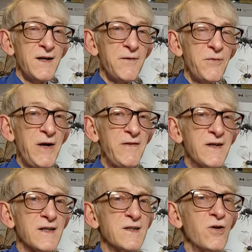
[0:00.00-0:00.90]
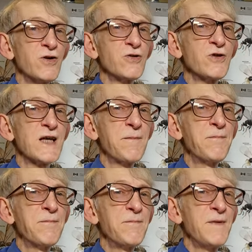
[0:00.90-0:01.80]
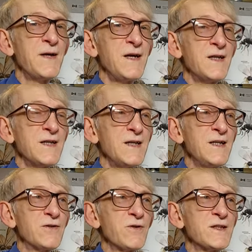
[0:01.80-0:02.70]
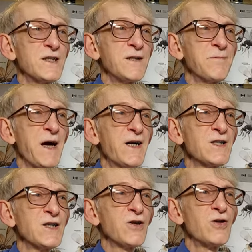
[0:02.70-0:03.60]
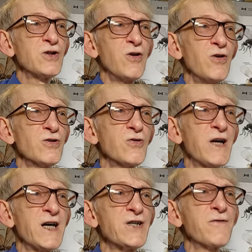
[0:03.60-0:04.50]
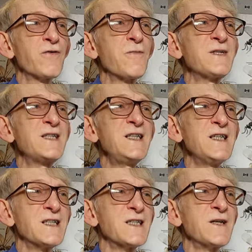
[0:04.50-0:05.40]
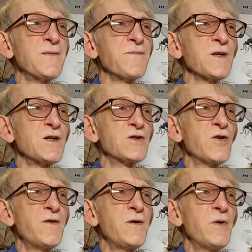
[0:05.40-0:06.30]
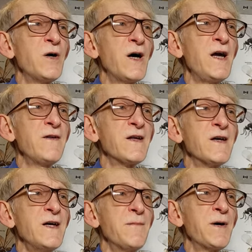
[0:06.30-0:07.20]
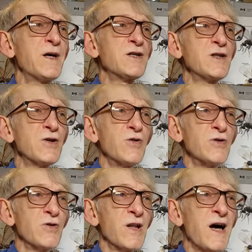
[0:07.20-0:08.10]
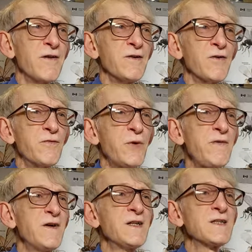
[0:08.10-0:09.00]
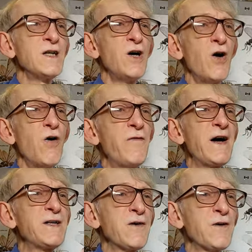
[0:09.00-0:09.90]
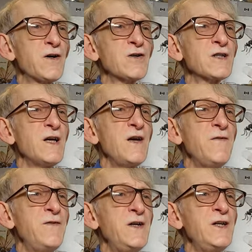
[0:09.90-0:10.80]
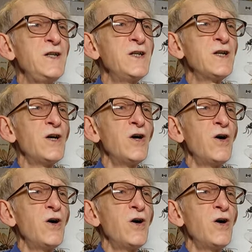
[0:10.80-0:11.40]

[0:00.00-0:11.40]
weevils, also some interesting parasitoids also hatch from seeds. So they were either parasitoid on larvae of weevils or phytophagos feeding